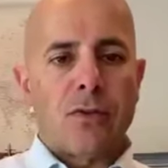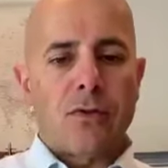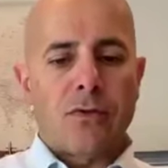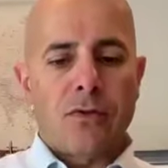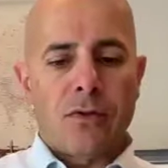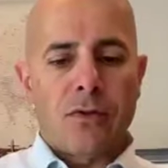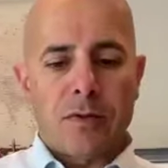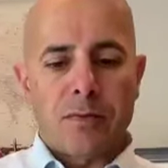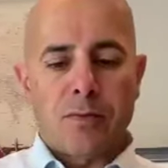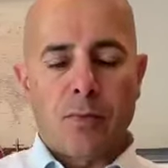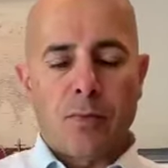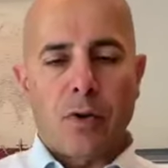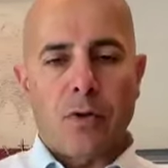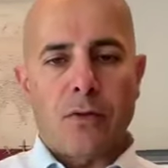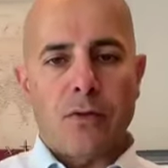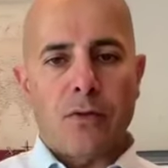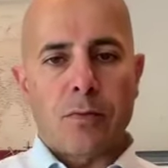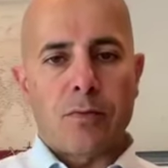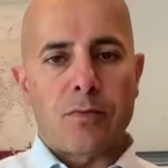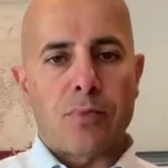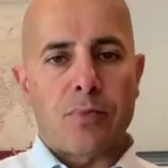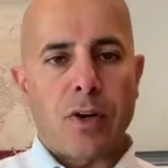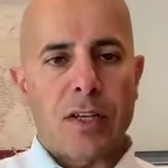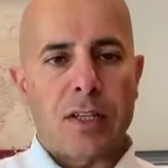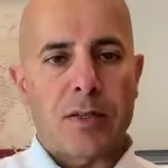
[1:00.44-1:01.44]
of this book
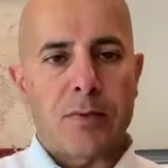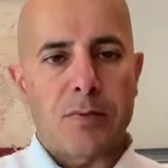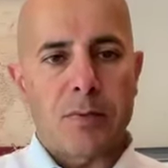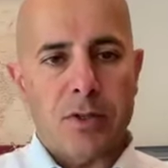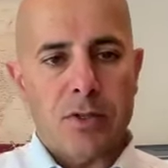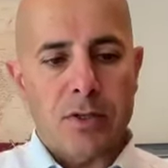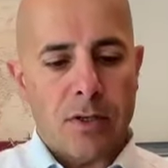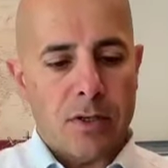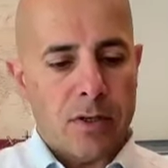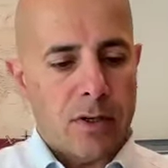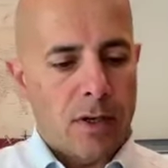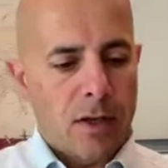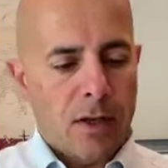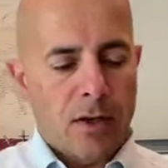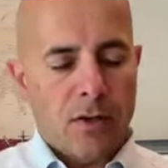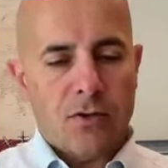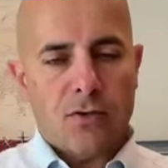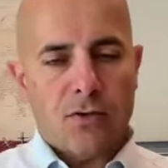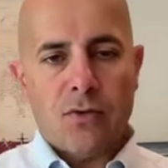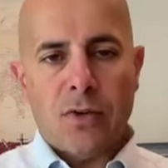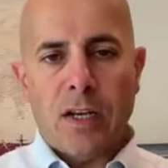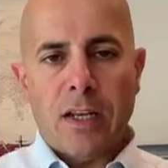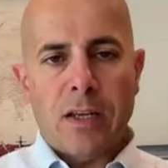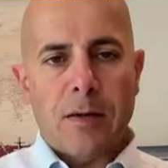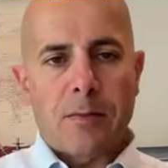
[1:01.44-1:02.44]
from Price Pritchett. It's
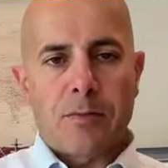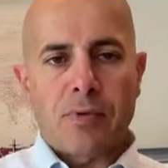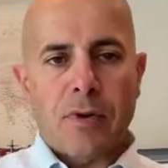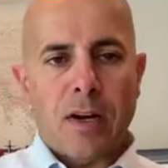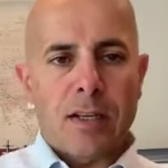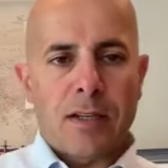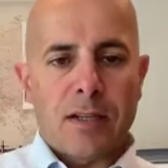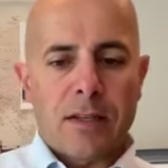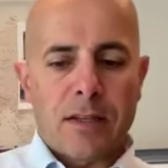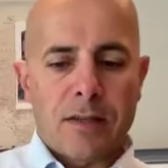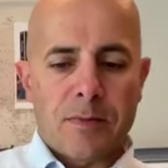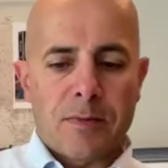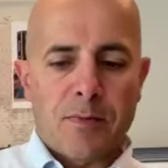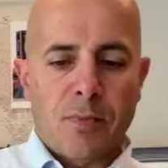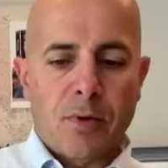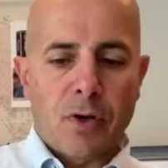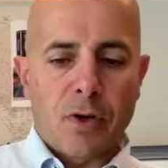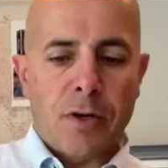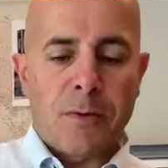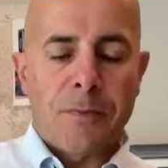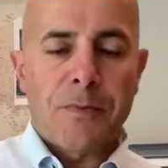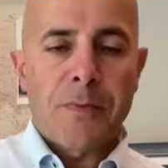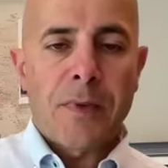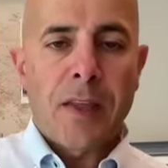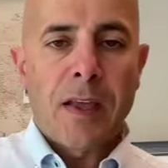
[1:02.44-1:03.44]
really a priceless
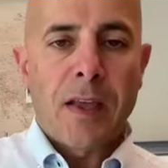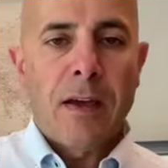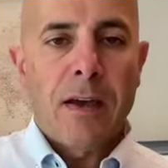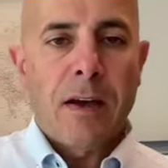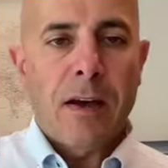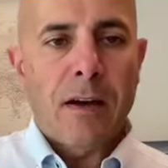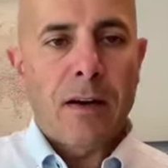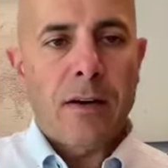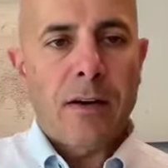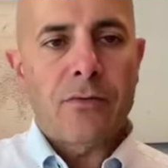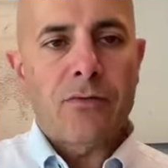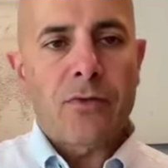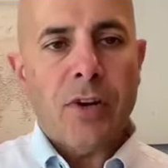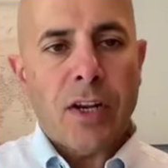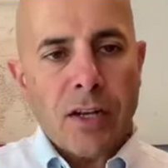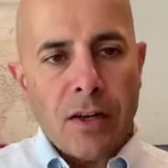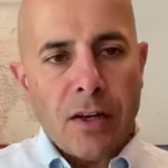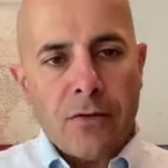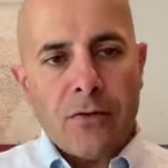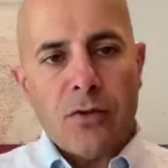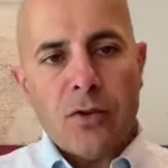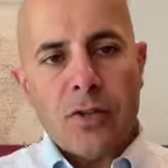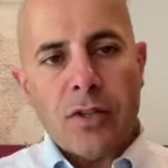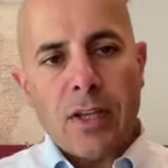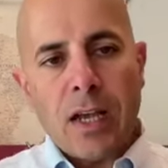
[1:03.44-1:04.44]
book. I've read it
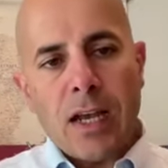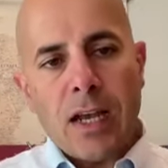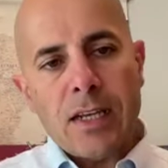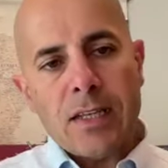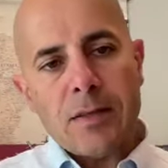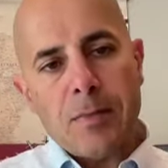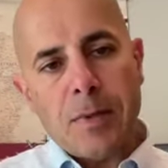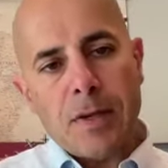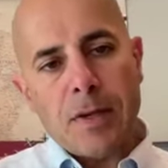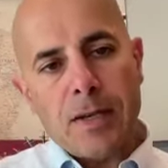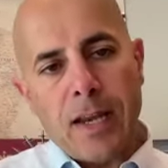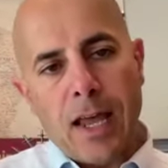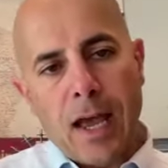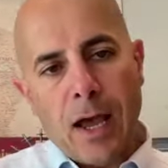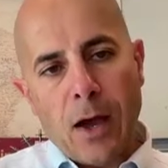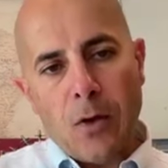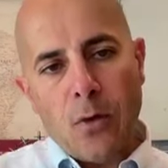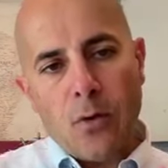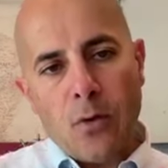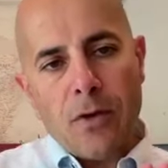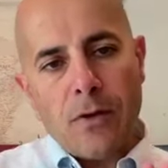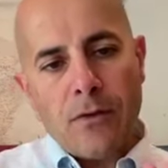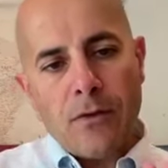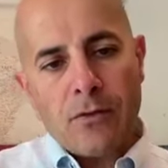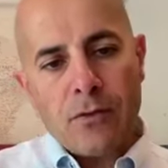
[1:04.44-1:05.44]
a few times, but
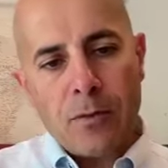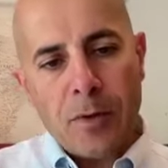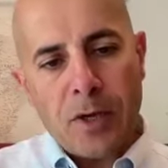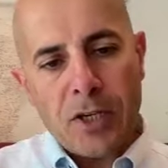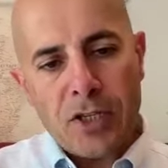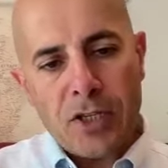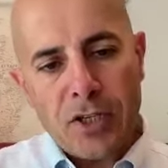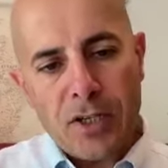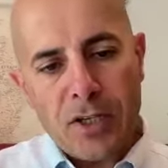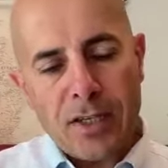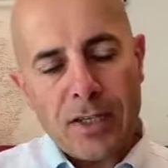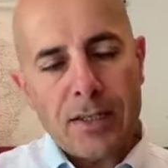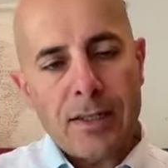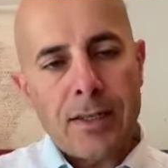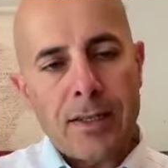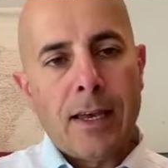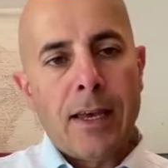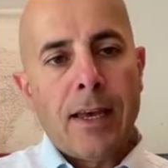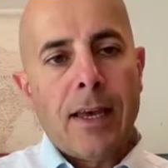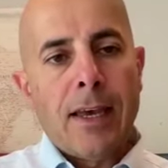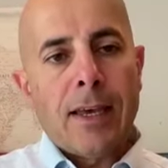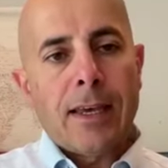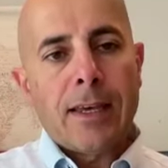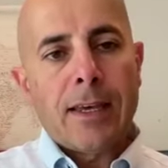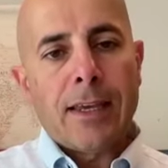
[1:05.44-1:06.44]
now the information is
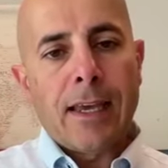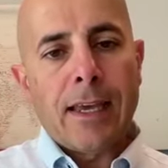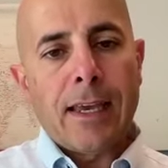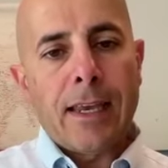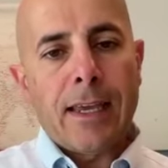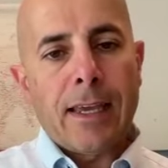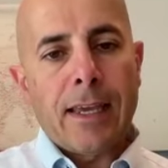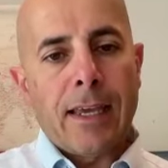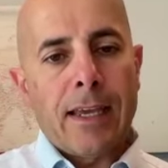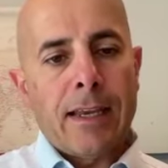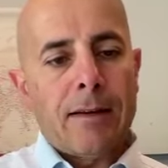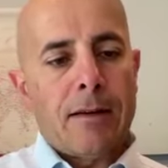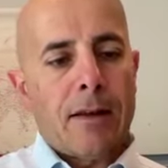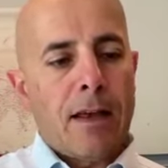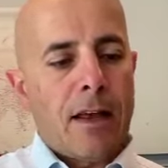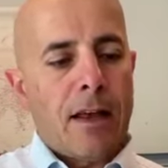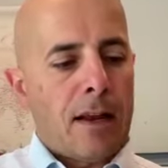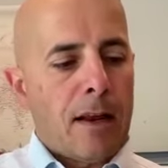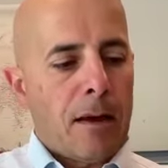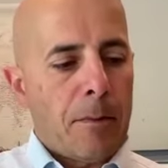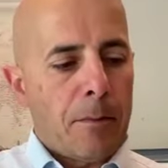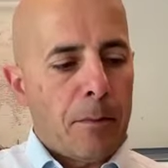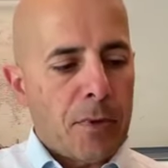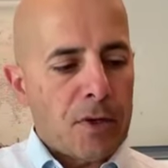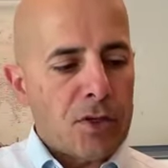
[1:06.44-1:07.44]
getting in at
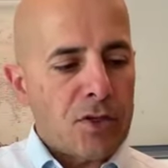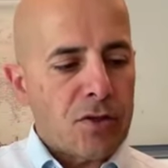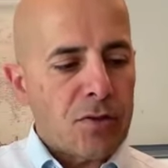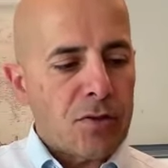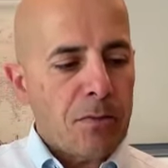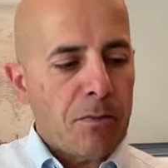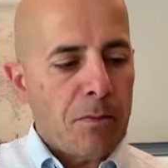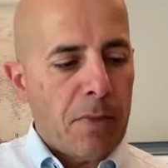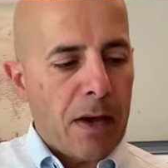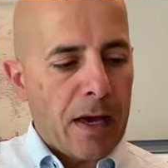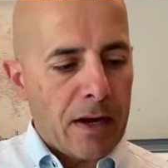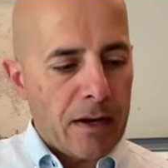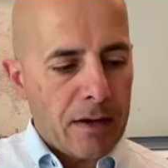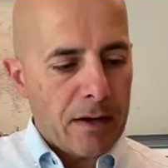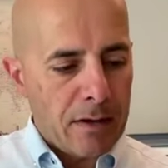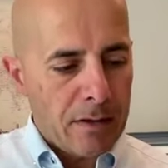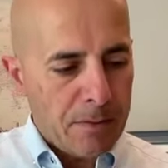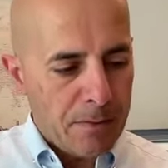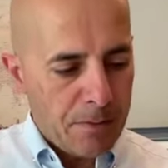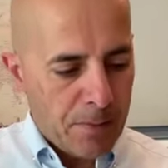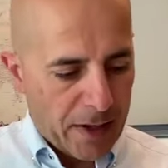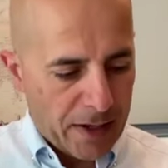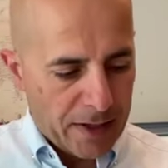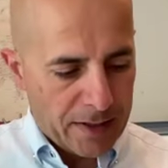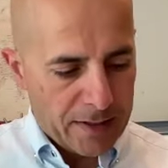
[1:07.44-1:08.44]
a much better
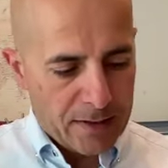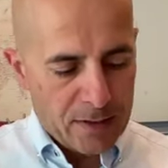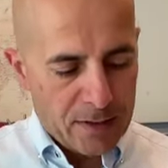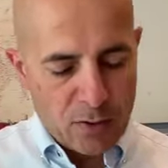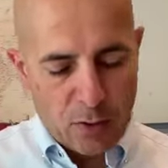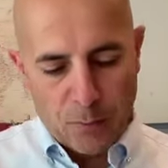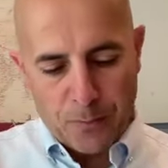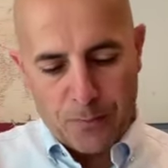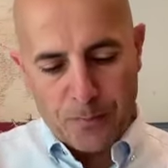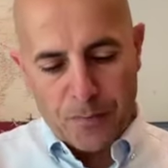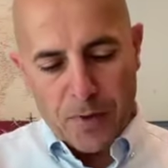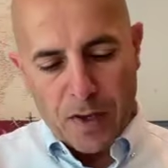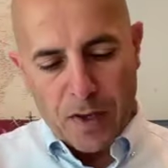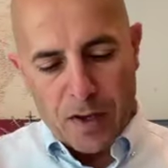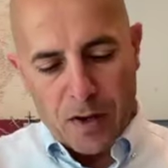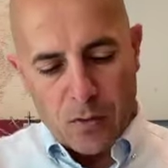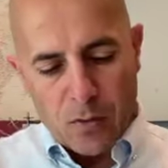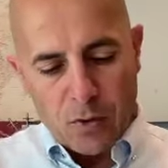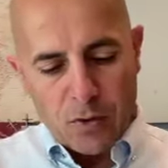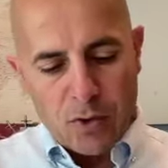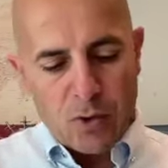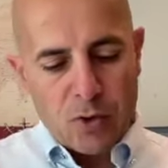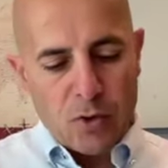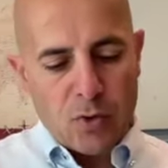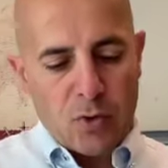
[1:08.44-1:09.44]
pace. So, I
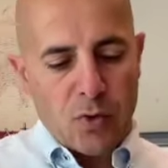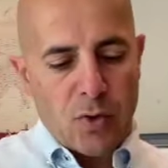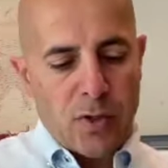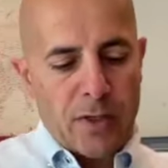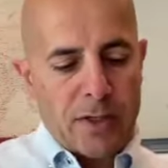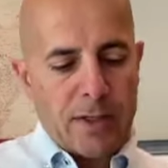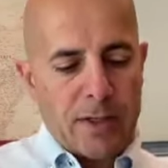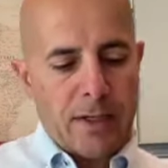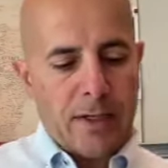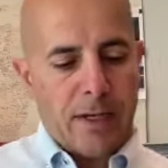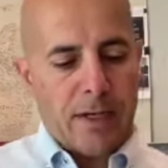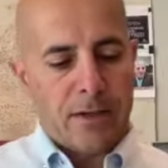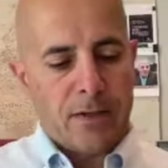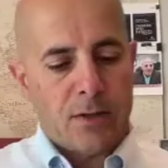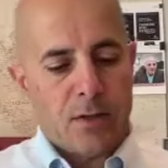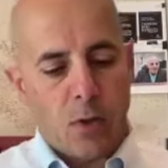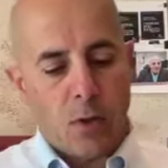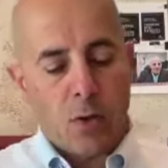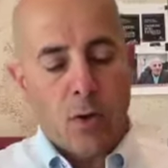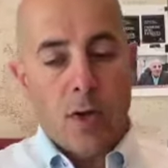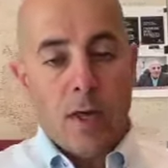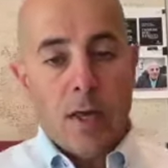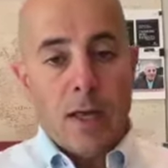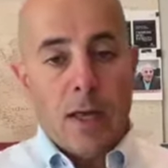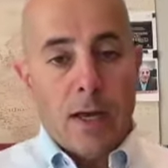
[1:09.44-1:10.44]
want you to listen in.
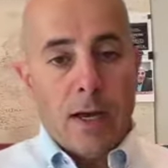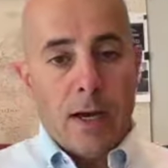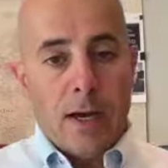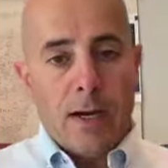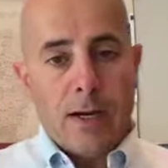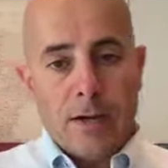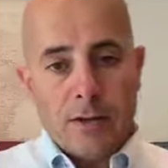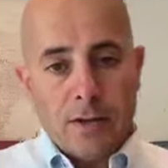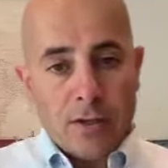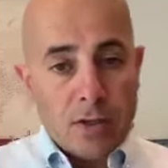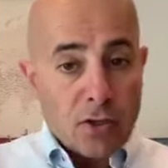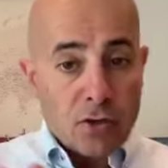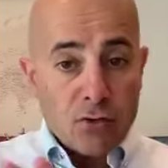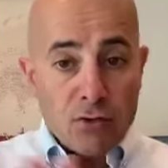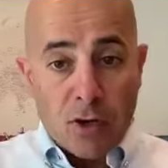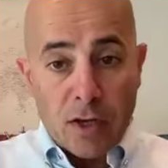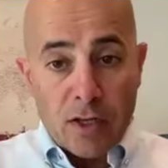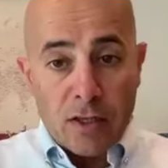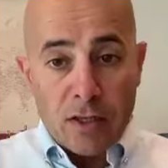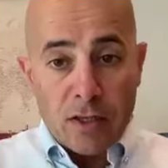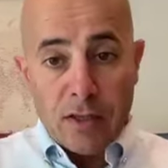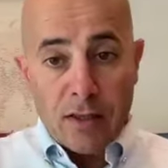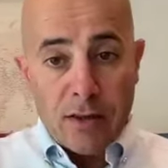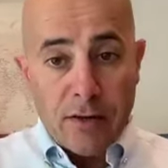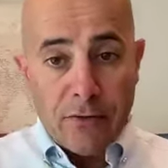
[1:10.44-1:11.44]
So, uh, this is
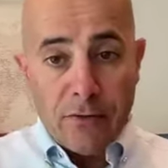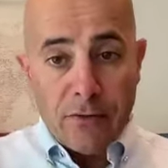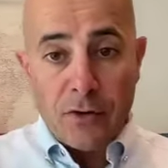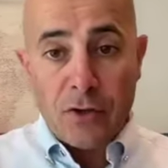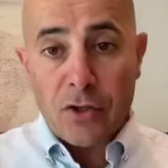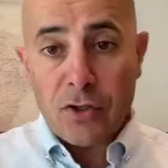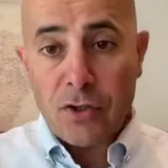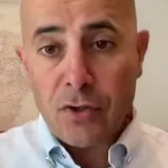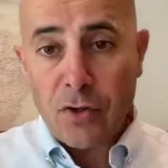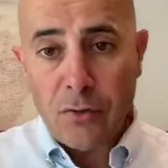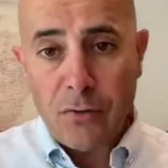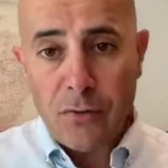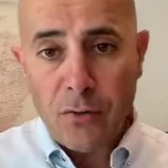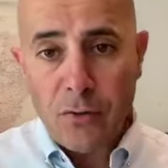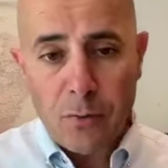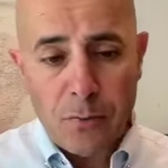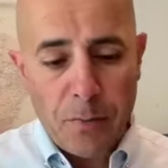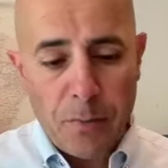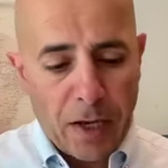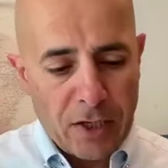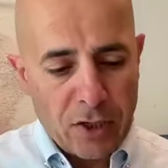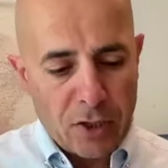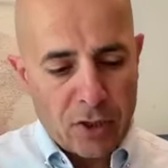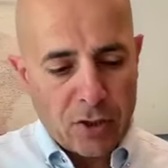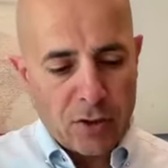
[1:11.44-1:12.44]
right in the first few
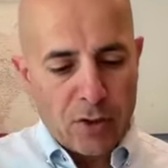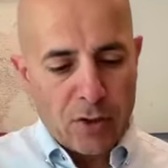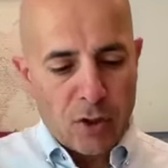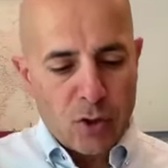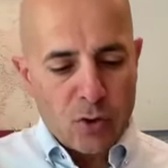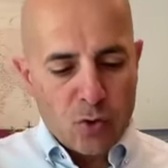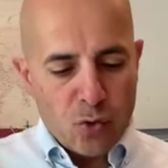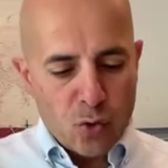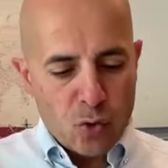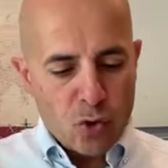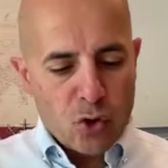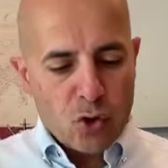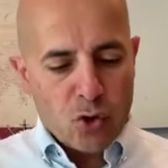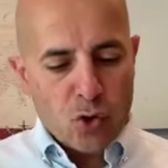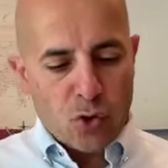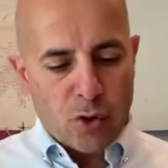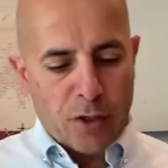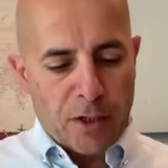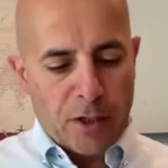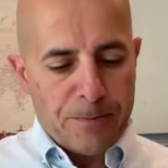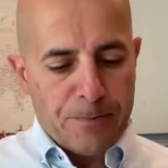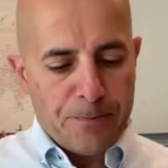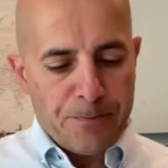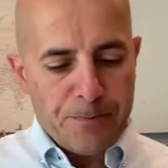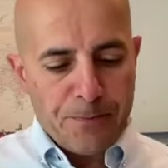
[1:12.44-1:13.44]
pages, a true story.